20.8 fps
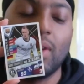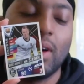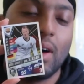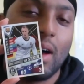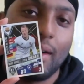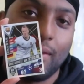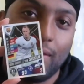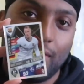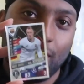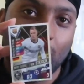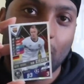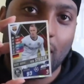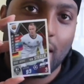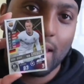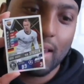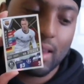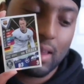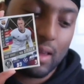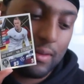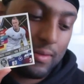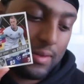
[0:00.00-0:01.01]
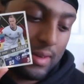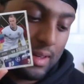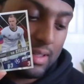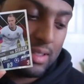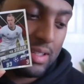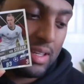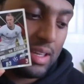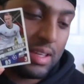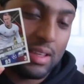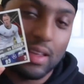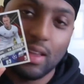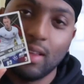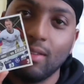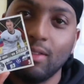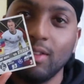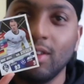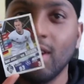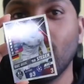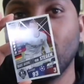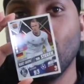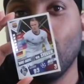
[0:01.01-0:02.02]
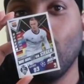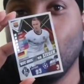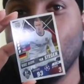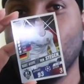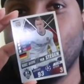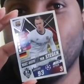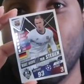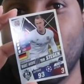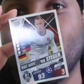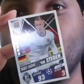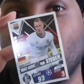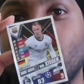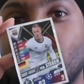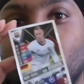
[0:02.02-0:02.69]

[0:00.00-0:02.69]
but I feel like if he's here, then Jan Oblak